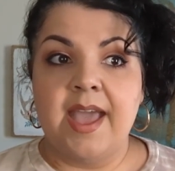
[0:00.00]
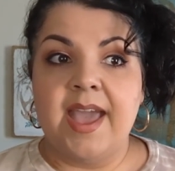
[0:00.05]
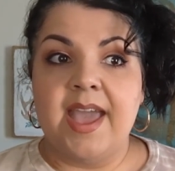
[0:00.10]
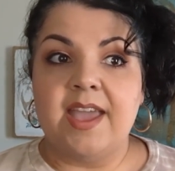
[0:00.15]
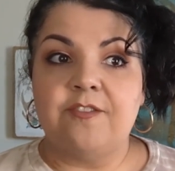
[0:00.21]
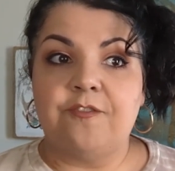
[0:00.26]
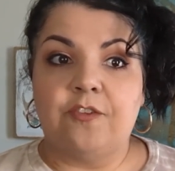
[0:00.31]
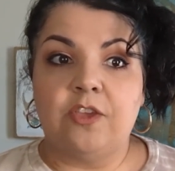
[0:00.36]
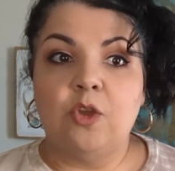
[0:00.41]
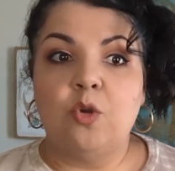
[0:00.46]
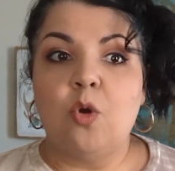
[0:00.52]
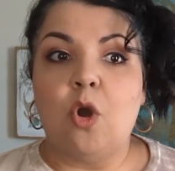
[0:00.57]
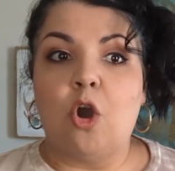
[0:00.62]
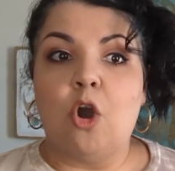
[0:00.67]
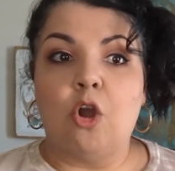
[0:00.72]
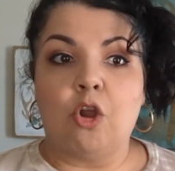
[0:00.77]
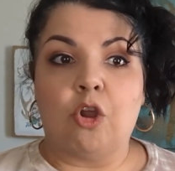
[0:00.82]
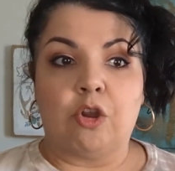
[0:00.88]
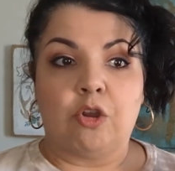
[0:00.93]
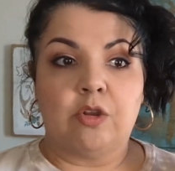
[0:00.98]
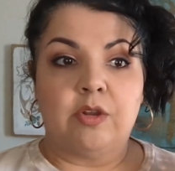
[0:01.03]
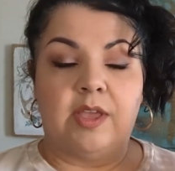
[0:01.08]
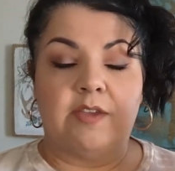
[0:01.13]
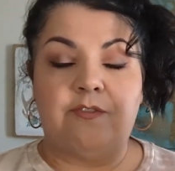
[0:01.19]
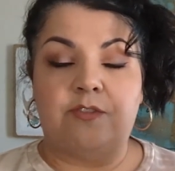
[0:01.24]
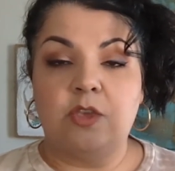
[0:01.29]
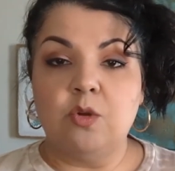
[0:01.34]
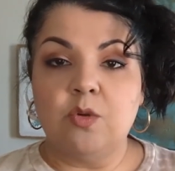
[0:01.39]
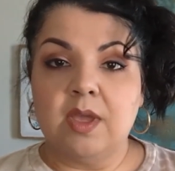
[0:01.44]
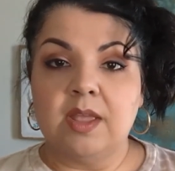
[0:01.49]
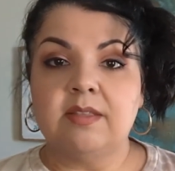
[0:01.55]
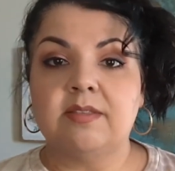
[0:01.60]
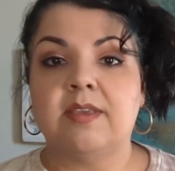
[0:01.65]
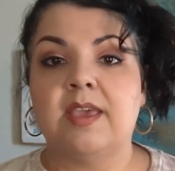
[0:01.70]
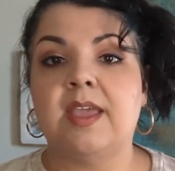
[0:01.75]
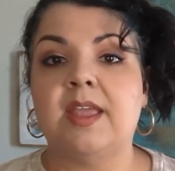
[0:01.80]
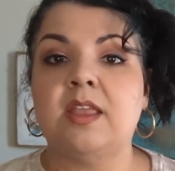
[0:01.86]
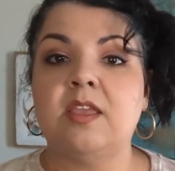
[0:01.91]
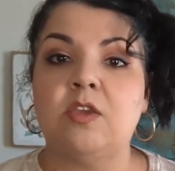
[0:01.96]
If you
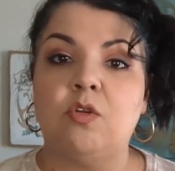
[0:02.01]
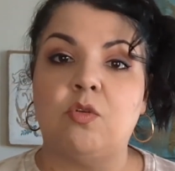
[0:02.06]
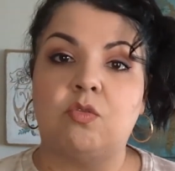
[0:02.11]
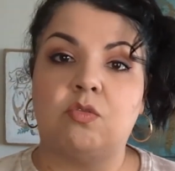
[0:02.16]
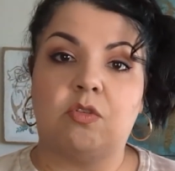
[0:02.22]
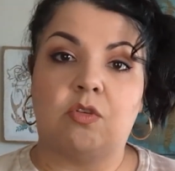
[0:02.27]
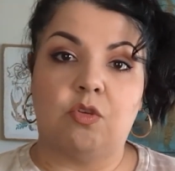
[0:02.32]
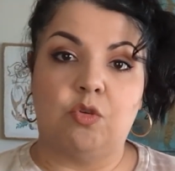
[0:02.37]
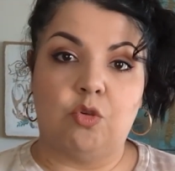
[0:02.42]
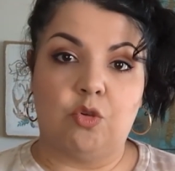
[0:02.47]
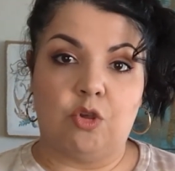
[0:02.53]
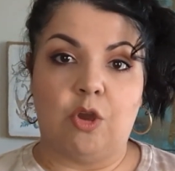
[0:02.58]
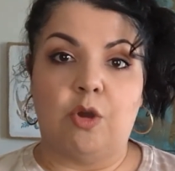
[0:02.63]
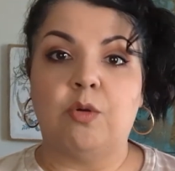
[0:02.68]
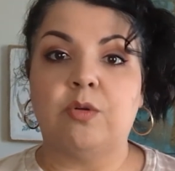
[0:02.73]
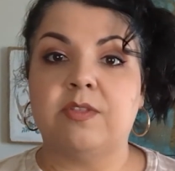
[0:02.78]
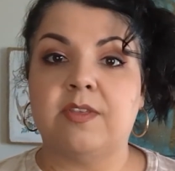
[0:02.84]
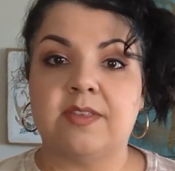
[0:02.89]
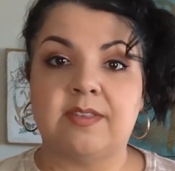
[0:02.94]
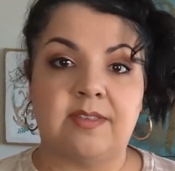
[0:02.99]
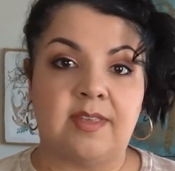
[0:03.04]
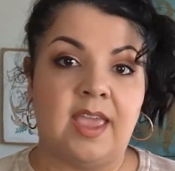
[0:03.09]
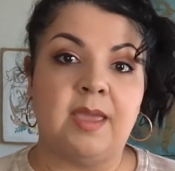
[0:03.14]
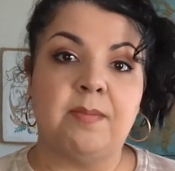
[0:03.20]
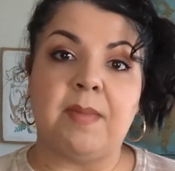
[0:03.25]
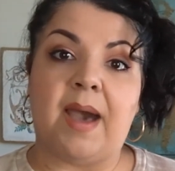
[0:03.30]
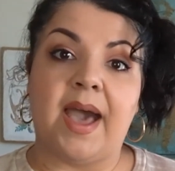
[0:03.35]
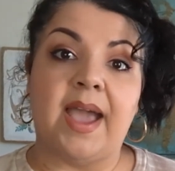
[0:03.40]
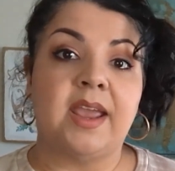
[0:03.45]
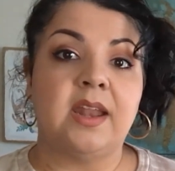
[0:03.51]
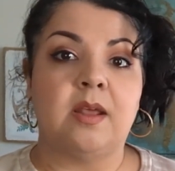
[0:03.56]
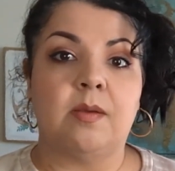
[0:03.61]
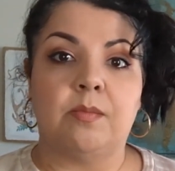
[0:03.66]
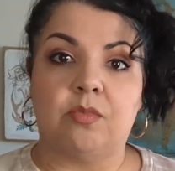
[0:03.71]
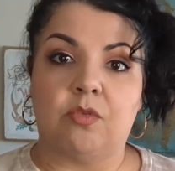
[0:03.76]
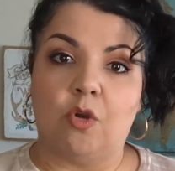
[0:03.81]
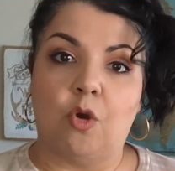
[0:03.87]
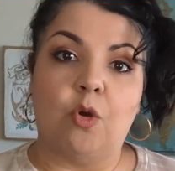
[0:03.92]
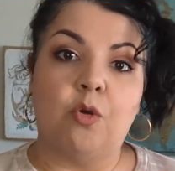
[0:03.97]
continue to show the same
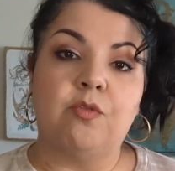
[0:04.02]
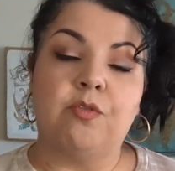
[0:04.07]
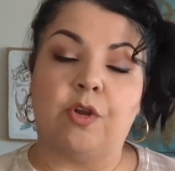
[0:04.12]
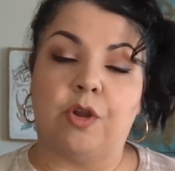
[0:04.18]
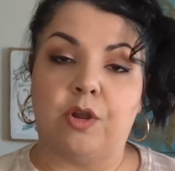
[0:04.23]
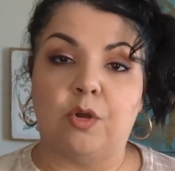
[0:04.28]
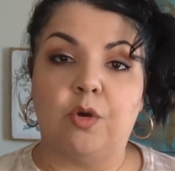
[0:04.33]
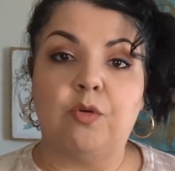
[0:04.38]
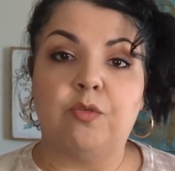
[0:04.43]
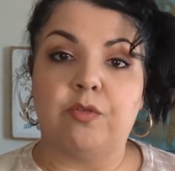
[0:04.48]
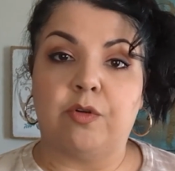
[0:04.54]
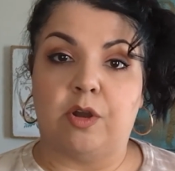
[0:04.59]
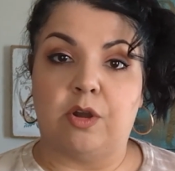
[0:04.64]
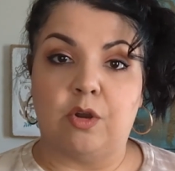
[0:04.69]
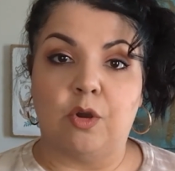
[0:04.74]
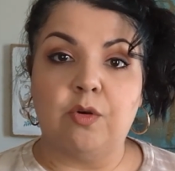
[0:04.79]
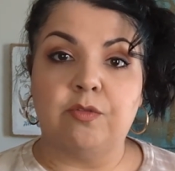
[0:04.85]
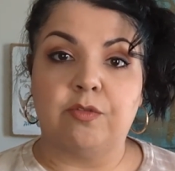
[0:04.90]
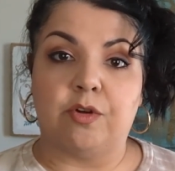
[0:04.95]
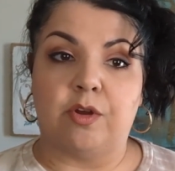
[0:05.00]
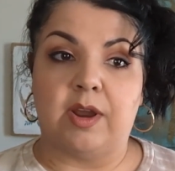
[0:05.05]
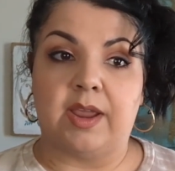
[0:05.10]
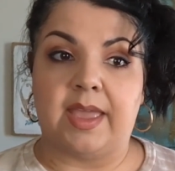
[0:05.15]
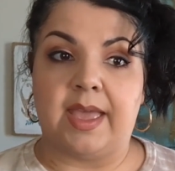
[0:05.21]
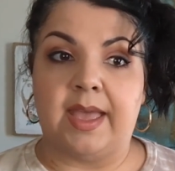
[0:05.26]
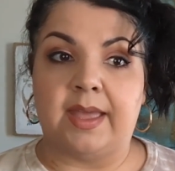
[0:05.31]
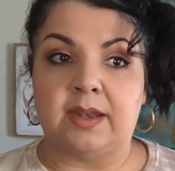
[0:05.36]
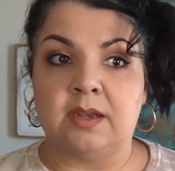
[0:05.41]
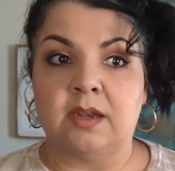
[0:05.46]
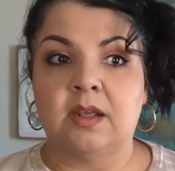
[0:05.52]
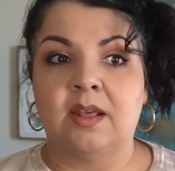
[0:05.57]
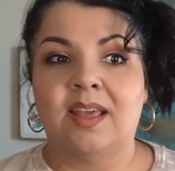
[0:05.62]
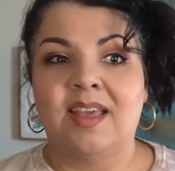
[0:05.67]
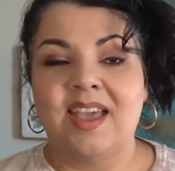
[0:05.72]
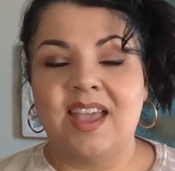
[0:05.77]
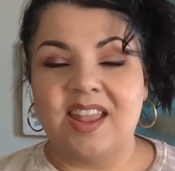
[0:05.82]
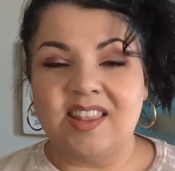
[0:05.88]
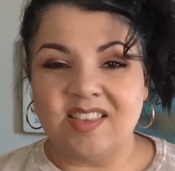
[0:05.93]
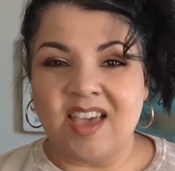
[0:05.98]
items over and over and over again,
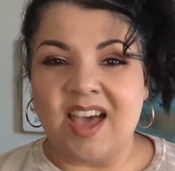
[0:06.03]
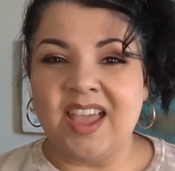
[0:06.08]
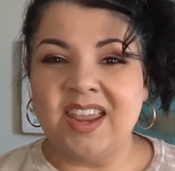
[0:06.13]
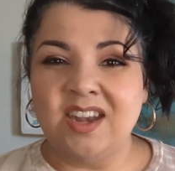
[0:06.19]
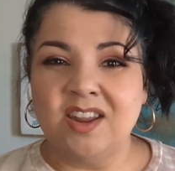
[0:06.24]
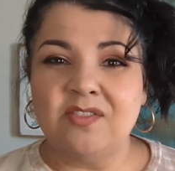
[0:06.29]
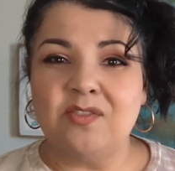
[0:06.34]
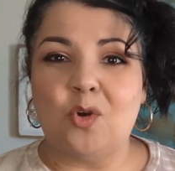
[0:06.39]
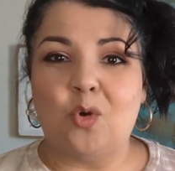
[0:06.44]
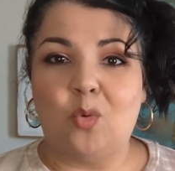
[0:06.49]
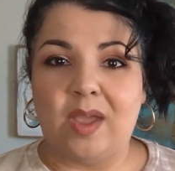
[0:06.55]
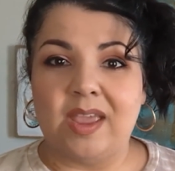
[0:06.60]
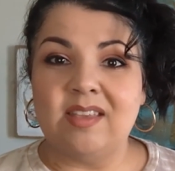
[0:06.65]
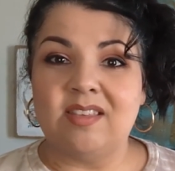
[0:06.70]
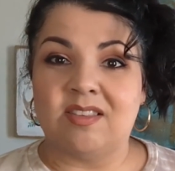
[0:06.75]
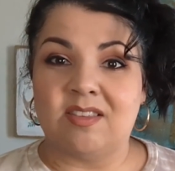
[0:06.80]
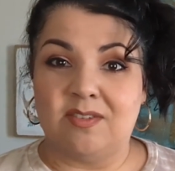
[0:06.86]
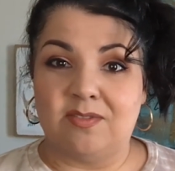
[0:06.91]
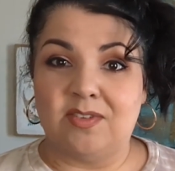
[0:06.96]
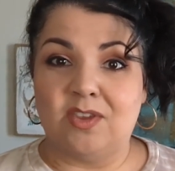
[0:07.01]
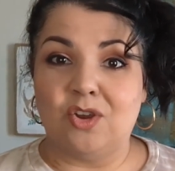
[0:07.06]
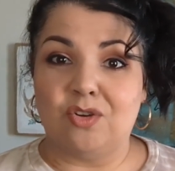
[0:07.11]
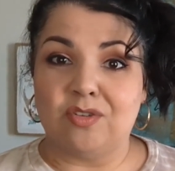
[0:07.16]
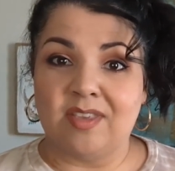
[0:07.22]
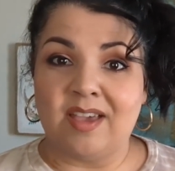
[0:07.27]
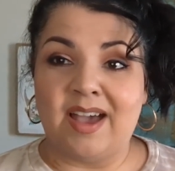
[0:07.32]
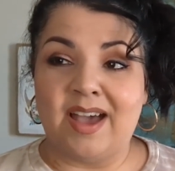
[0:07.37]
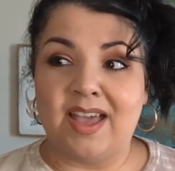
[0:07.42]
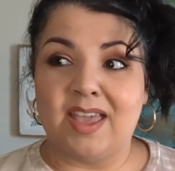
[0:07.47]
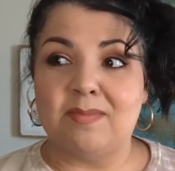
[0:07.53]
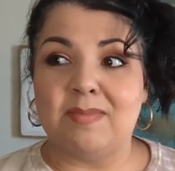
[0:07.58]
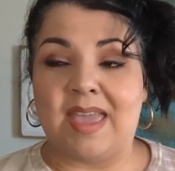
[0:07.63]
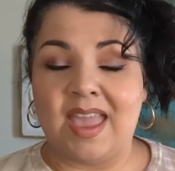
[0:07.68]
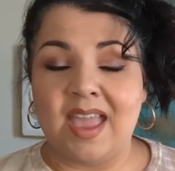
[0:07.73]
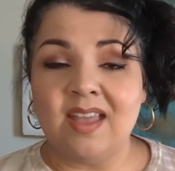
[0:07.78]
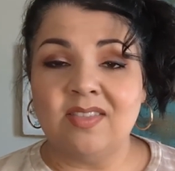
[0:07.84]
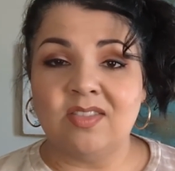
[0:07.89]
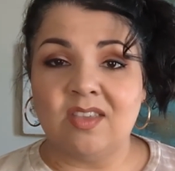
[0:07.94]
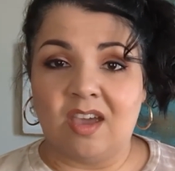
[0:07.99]
it's kind of a waste of your time
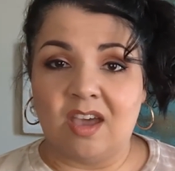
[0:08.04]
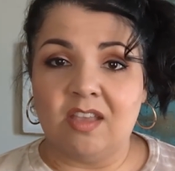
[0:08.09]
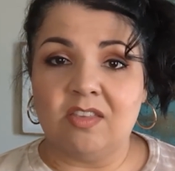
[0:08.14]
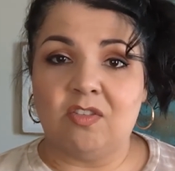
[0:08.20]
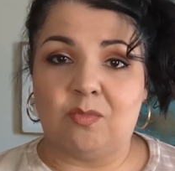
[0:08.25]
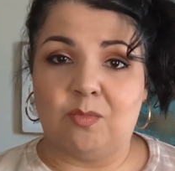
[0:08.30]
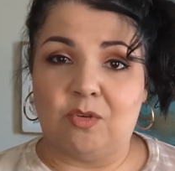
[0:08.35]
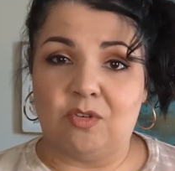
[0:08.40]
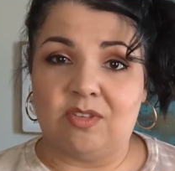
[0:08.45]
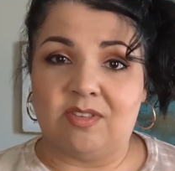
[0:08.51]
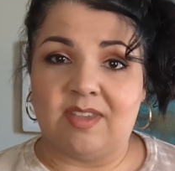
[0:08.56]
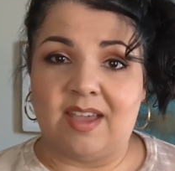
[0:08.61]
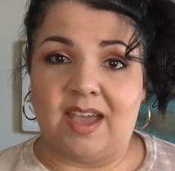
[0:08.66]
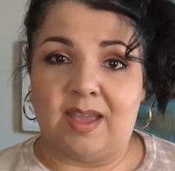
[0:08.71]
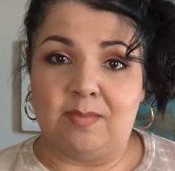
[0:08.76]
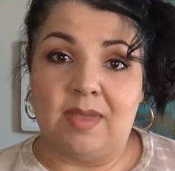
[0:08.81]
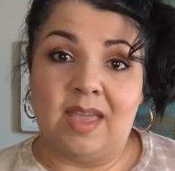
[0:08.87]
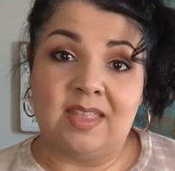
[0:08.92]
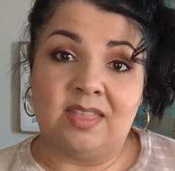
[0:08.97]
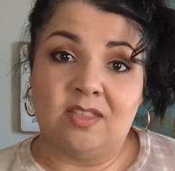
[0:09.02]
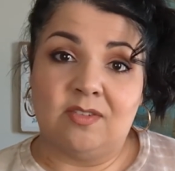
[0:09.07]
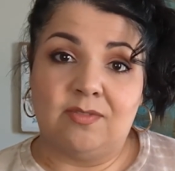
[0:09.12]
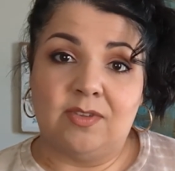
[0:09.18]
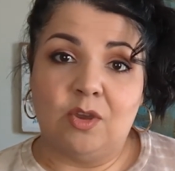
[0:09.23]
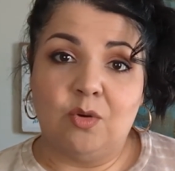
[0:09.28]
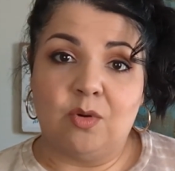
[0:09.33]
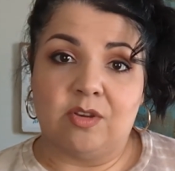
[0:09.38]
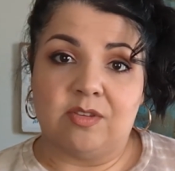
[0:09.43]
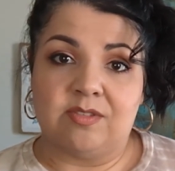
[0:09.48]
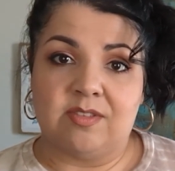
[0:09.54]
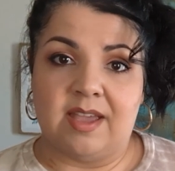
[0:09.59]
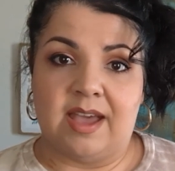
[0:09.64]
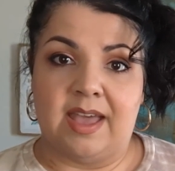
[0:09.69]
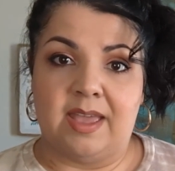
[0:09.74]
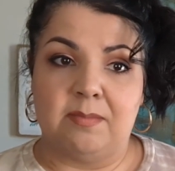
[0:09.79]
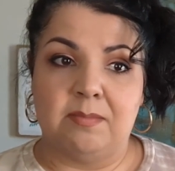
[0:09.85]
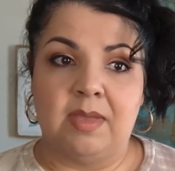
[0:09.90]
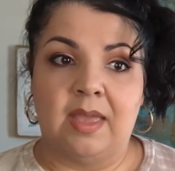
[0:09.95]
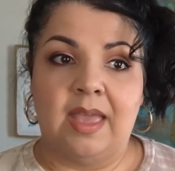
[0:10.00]
and the customer's time and the viewer's
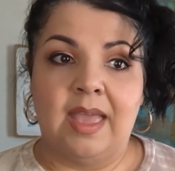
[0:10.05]
time.